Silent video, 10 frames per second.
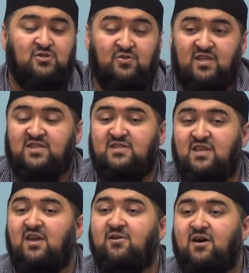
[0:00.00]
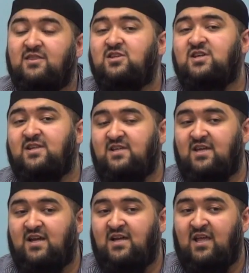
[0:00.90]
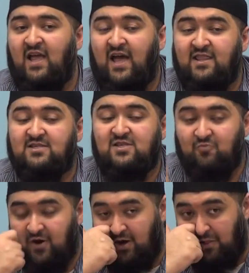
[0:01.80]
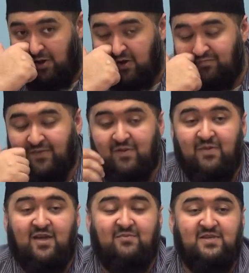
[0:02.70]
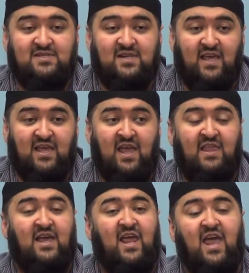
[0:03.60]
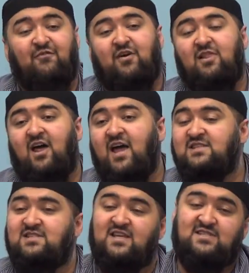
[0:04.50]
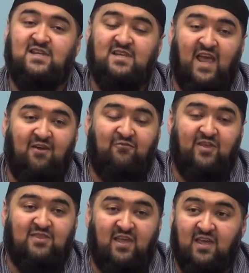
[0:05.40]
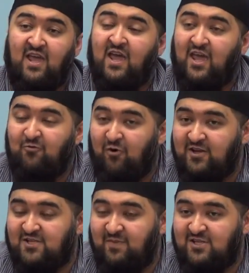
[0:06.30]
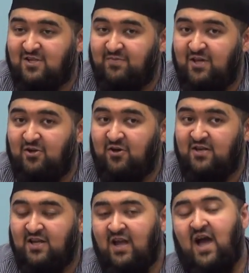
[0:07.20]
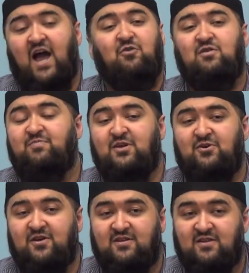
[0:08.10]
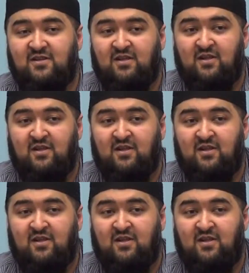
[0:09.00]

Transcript: So this is the irada shar'iyah. And this is where a lot of people make a mistake, that hey, if Allah has destined everything, He wants me to be good, I will be good.